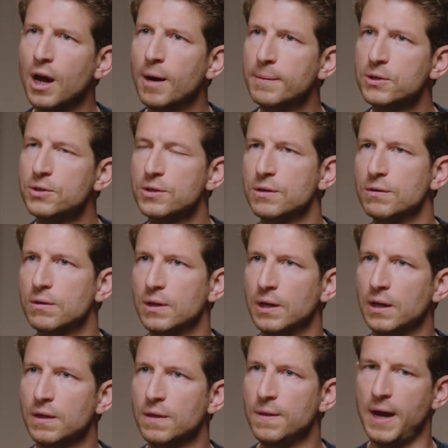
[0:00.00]
How much do you
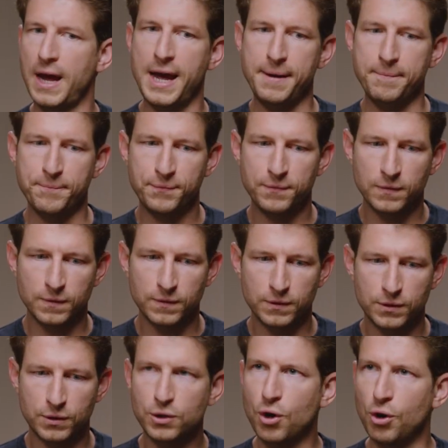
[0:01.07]
think that
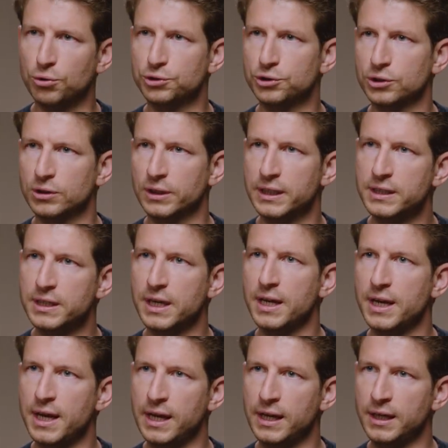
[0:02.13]
culture and
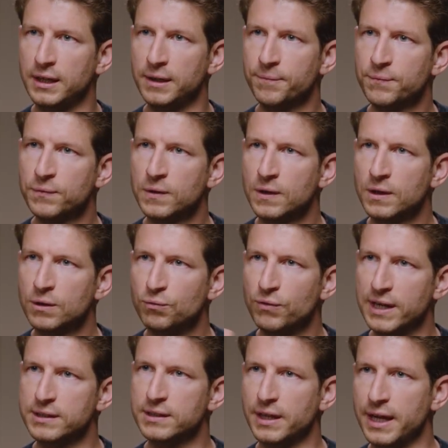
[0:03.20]
DNA
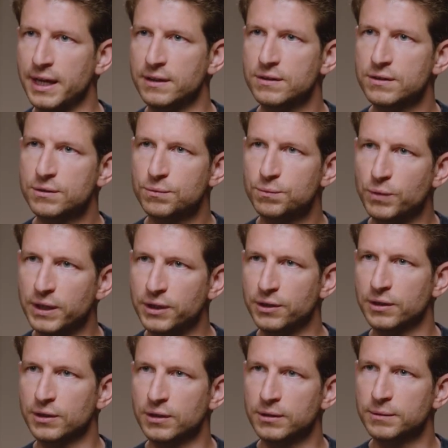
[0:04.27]
resonates when
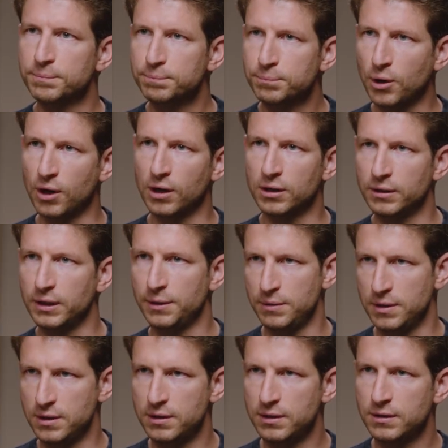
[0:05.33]
you're partnering
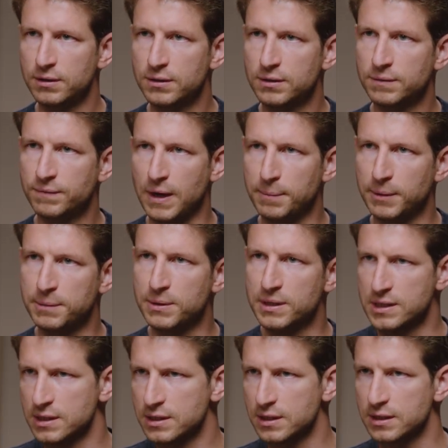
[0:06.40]
with family
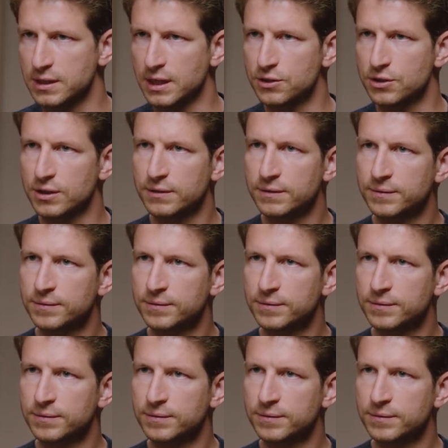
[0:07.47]
businesses in Asia?